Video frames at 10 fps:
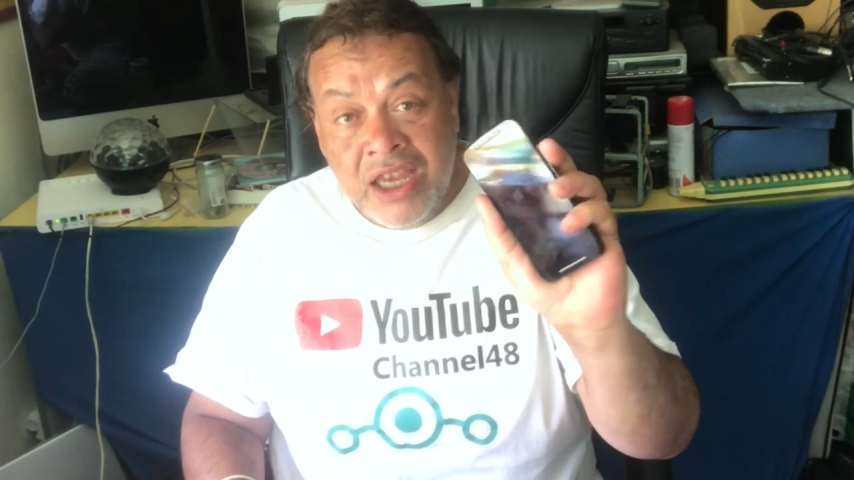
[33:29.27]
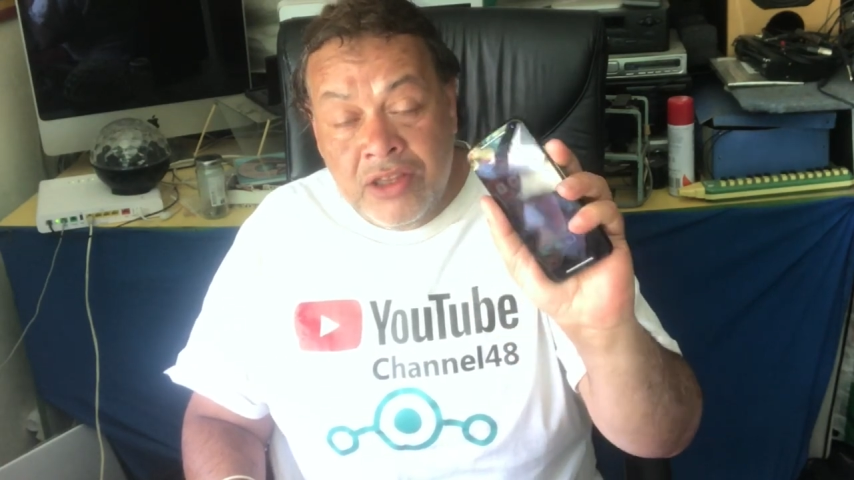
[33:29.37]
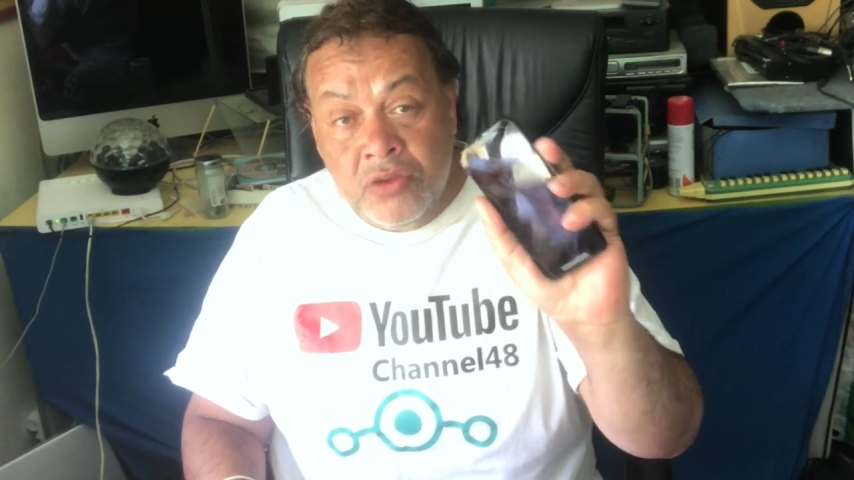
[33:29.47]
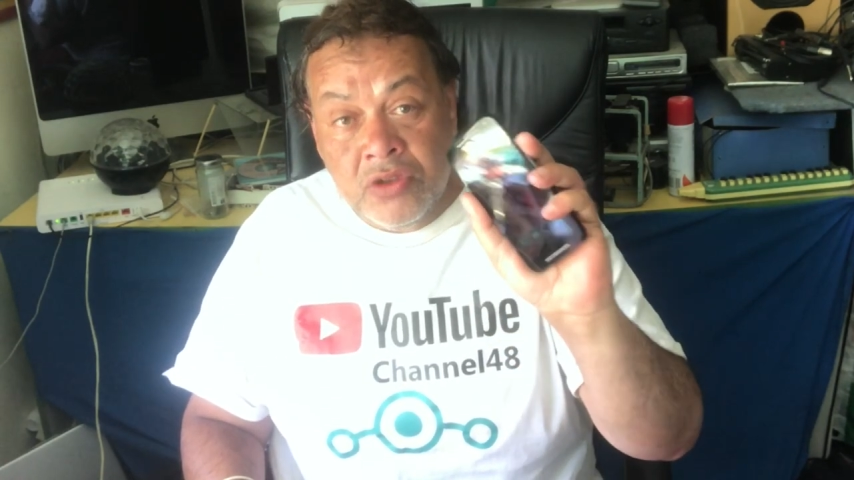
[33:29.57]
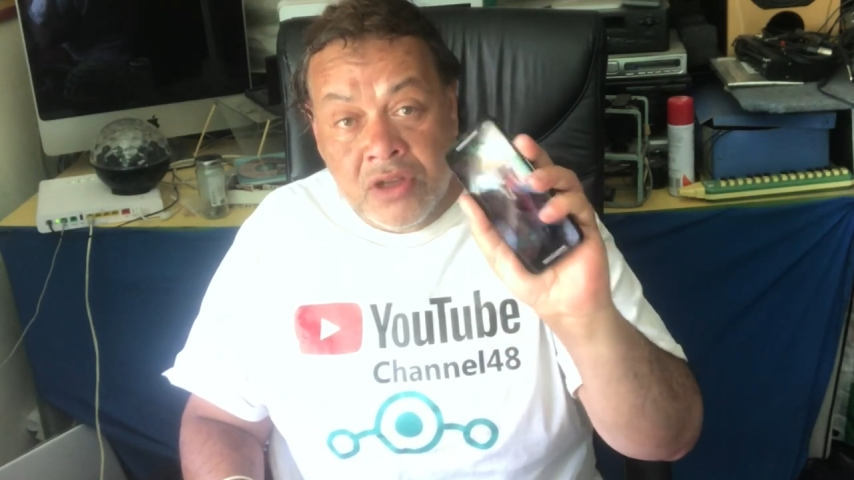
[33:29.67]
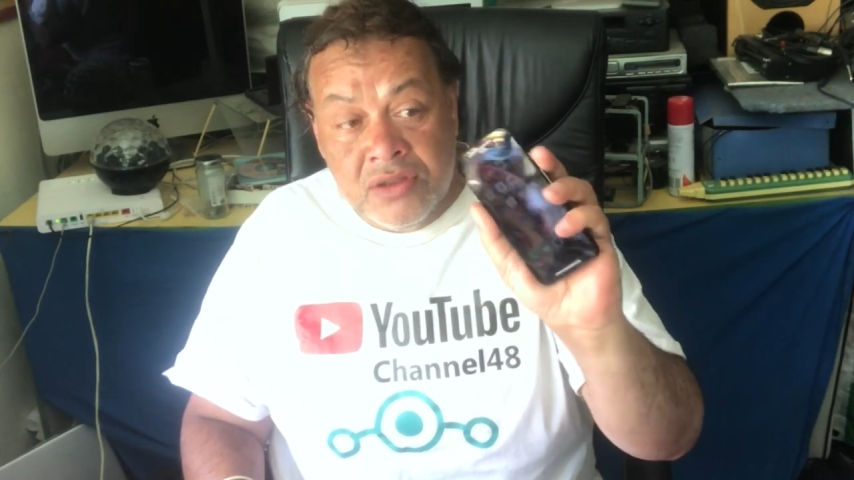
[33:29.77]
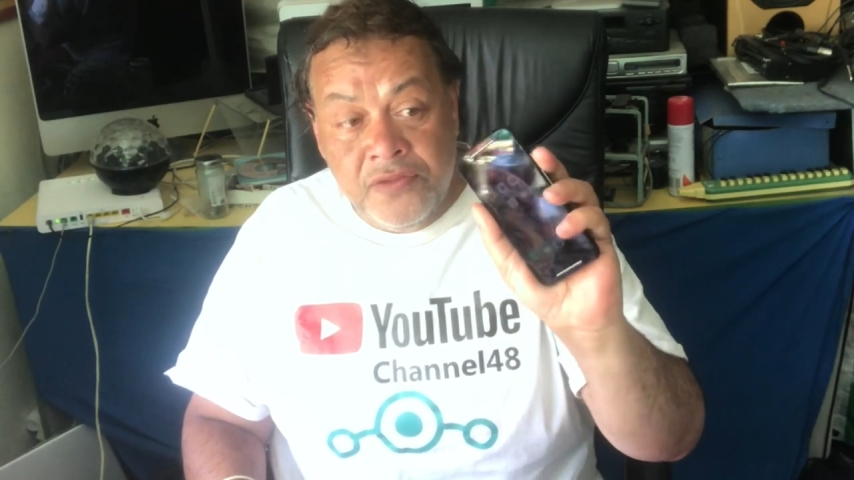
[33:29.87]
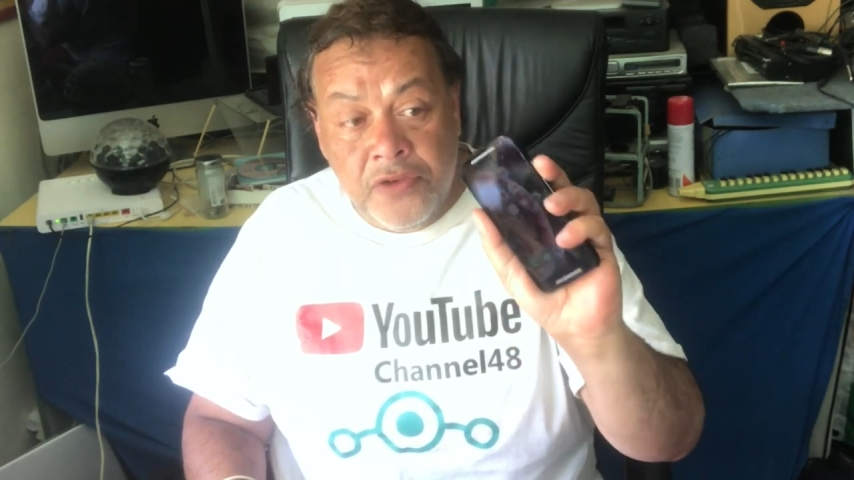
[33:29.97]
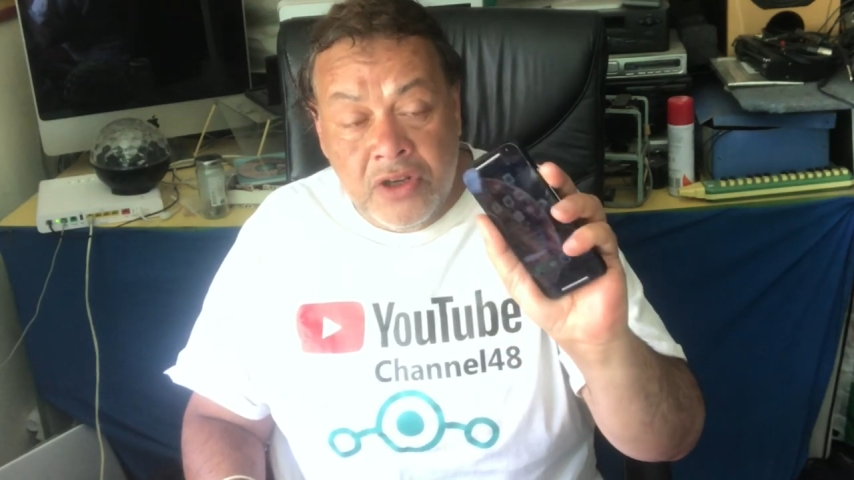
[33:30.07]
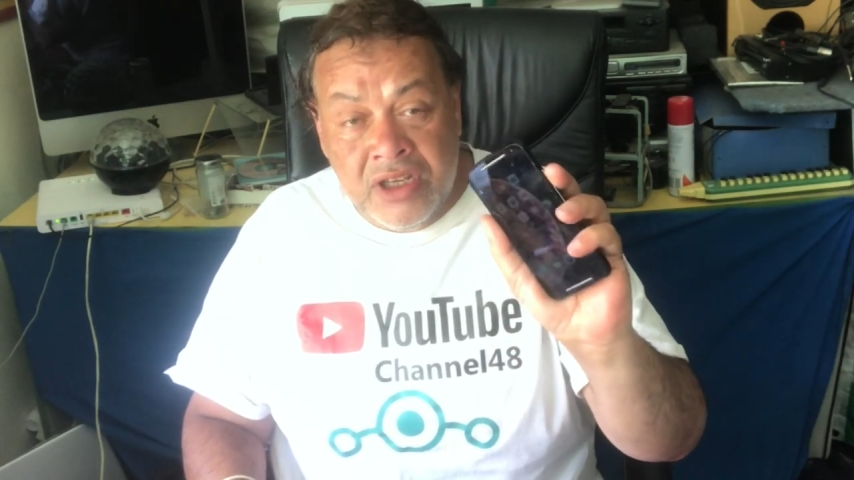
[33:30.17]
in two
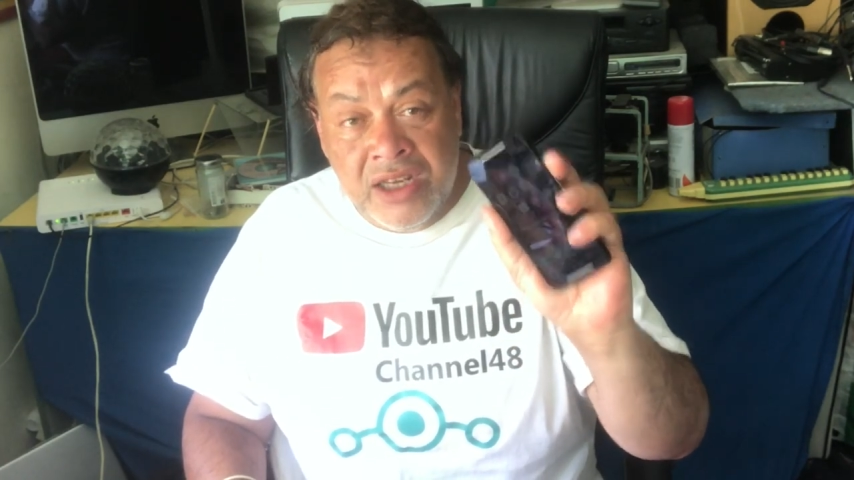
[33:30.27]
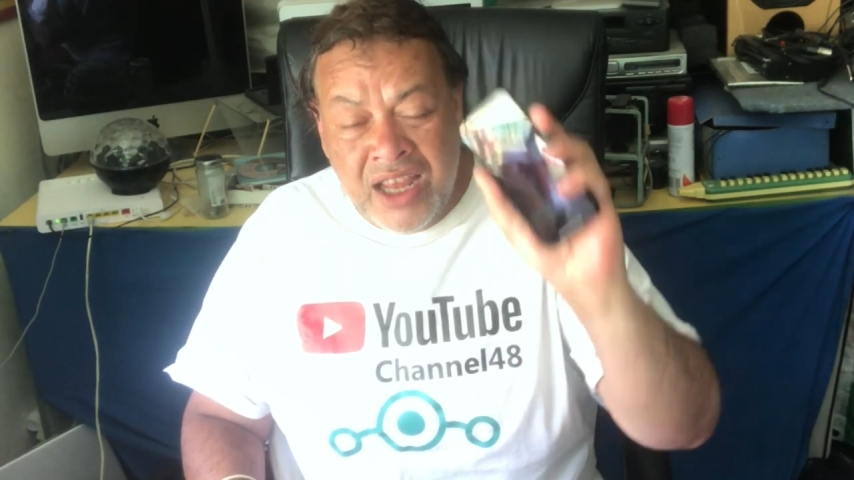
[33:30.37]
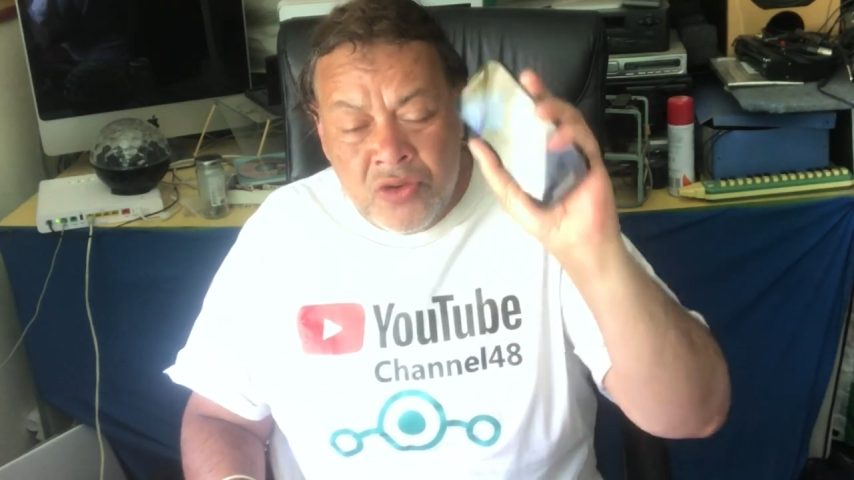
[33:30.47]
thousand fourteen,